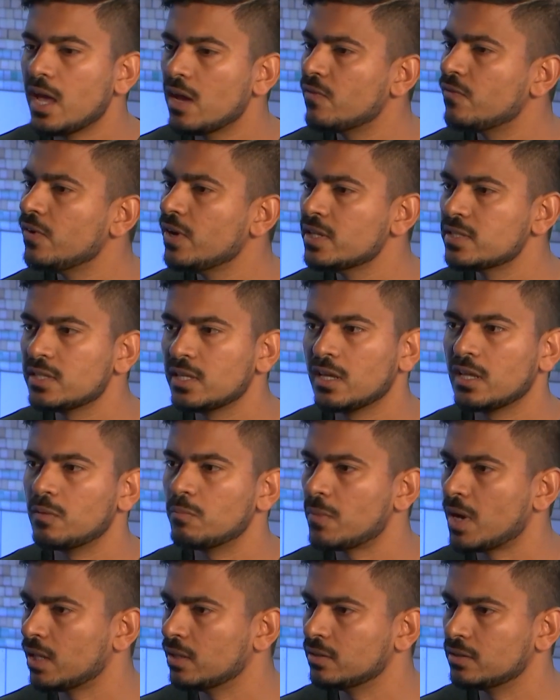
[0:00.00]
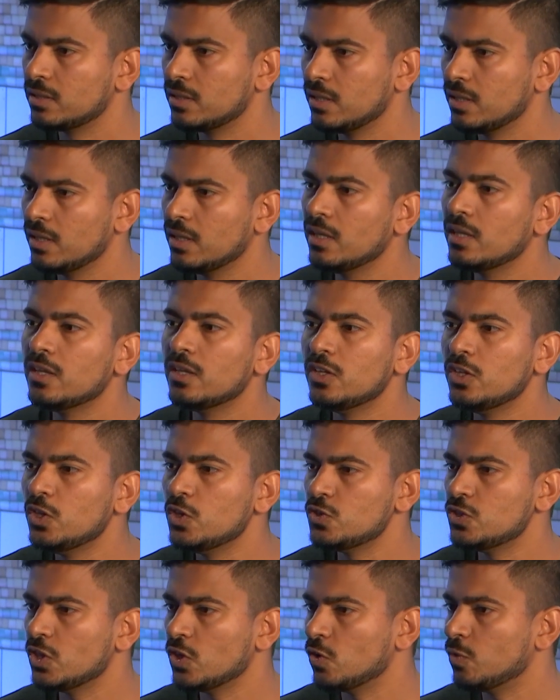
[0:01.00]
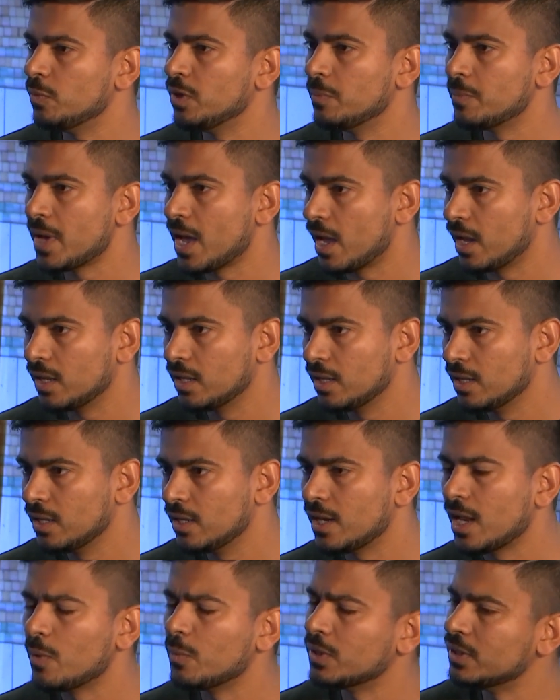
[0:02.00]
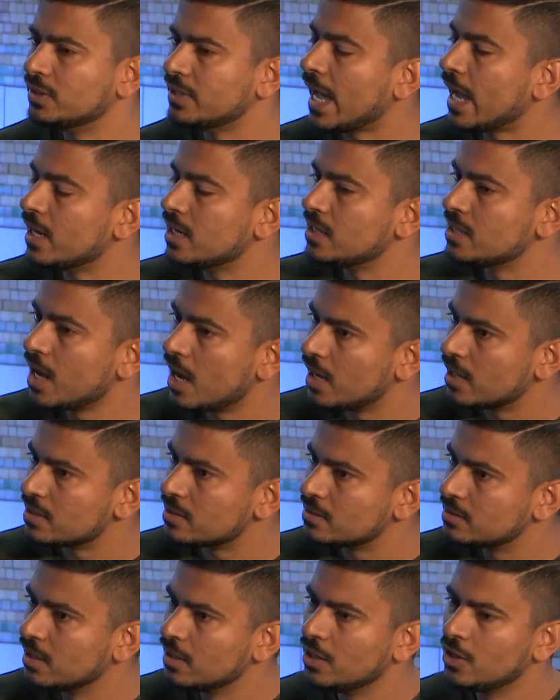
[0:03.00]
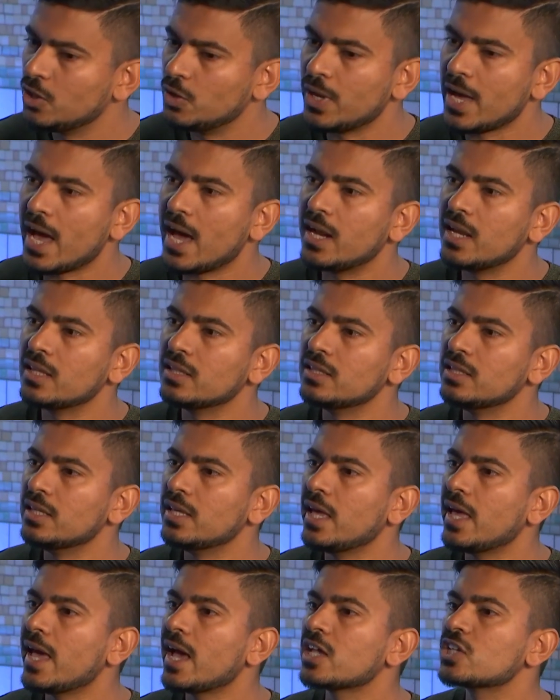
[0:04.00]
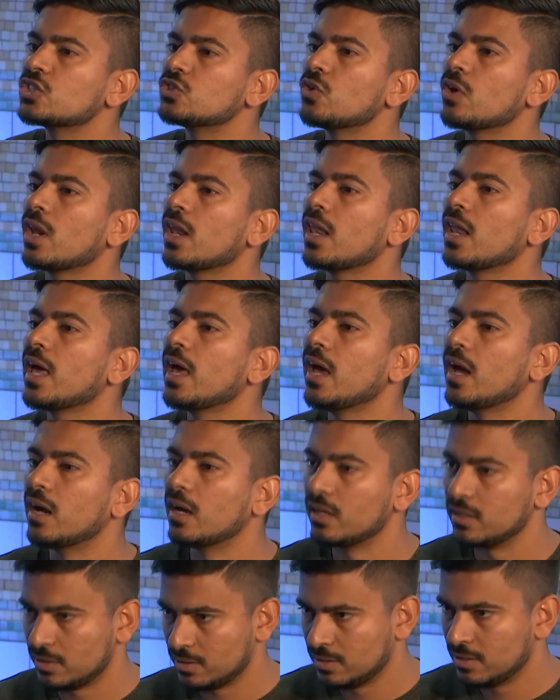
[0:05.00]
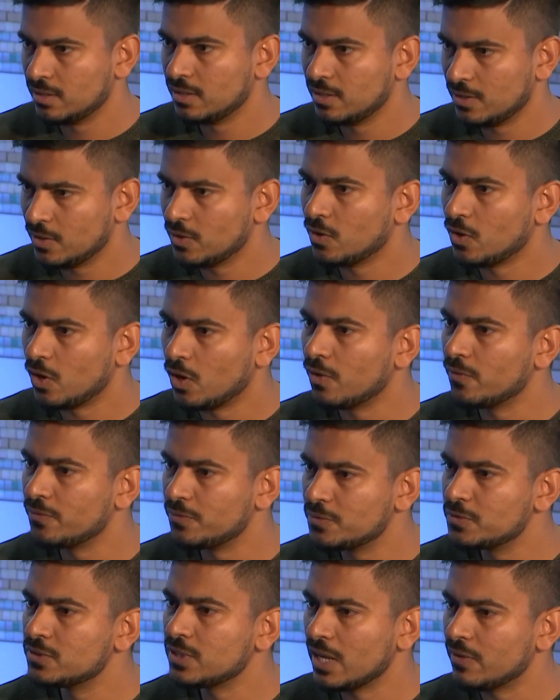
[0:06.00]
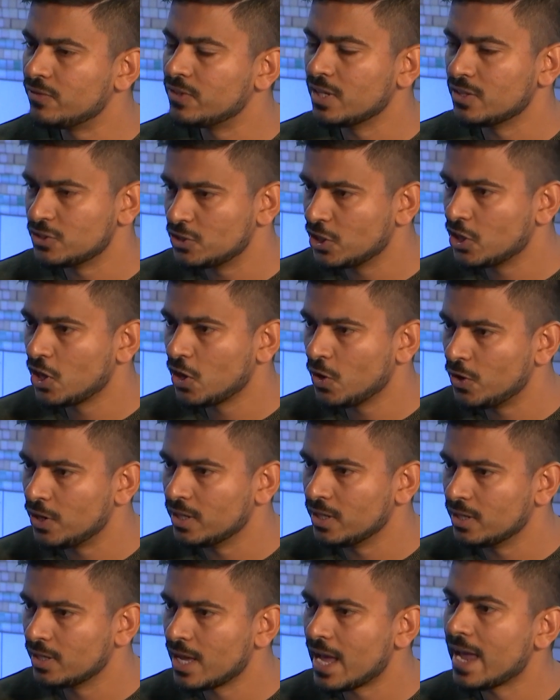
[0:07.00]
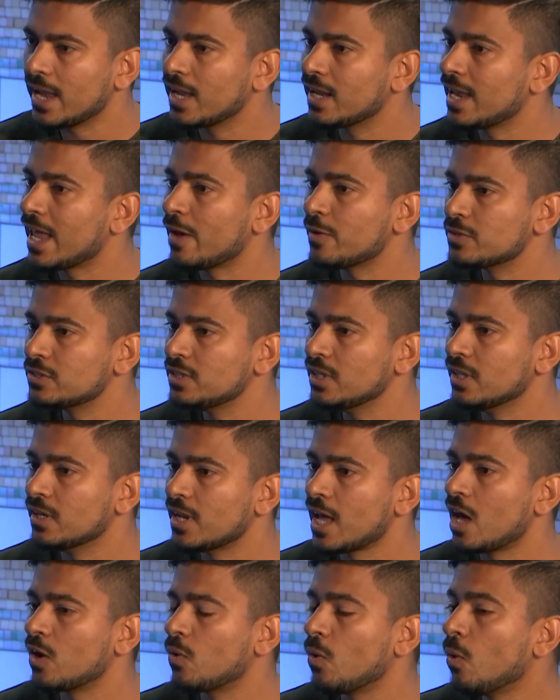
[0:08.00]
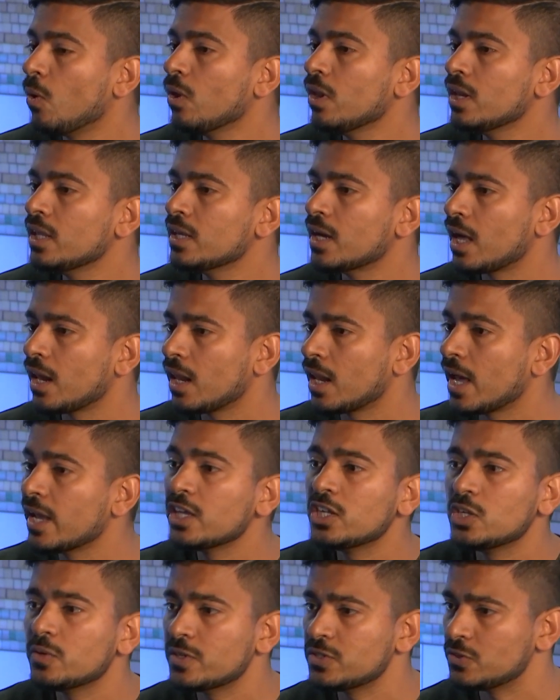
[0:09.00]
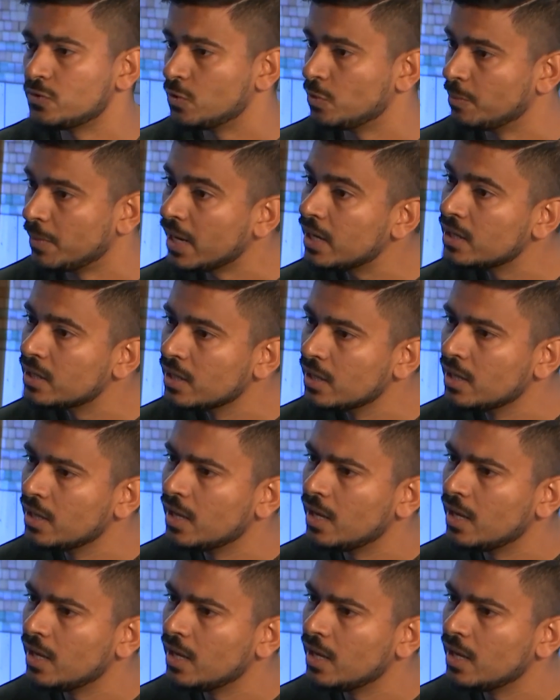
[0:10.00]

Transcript: every single month using Roomi Pay. Now what that does, you're adding the extra layer of safety and security. I can now see not only I like you as a roommate,